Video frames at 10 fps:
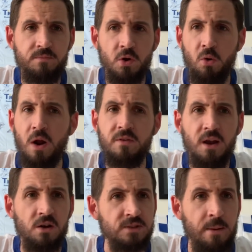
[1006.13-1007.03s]
or over the
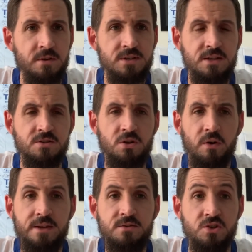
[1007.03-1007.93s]
last couple of seasons,
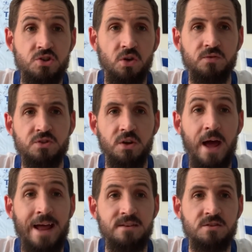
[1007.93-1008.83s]
St Johnstone
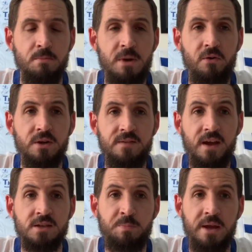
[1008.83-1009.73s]
and St Mirren in the
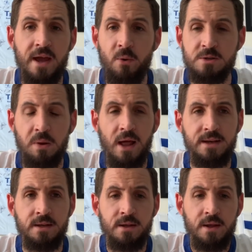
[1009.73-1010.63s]
SPL he's
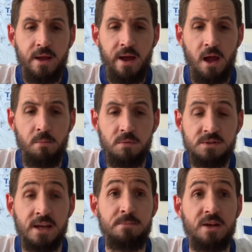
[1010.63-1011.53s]
played.
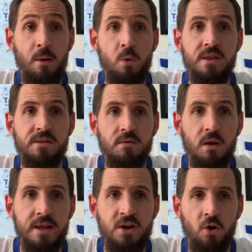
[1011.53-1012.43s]
Teamed up with
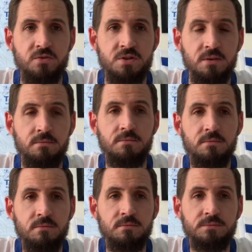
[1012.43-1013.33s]
Lee Hodson
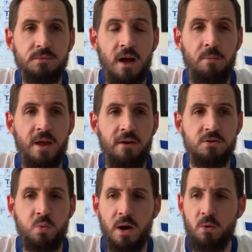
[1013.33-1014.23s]
up there
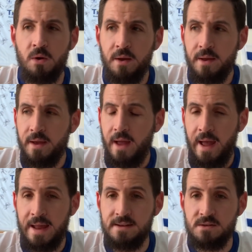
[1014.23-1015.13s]
as well,
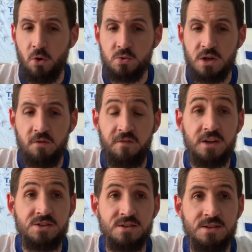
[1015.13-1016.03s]
and also
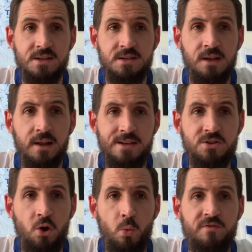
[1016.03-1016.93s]
finished the season in League
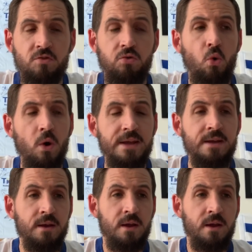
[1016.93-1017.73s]
2 with Crawley.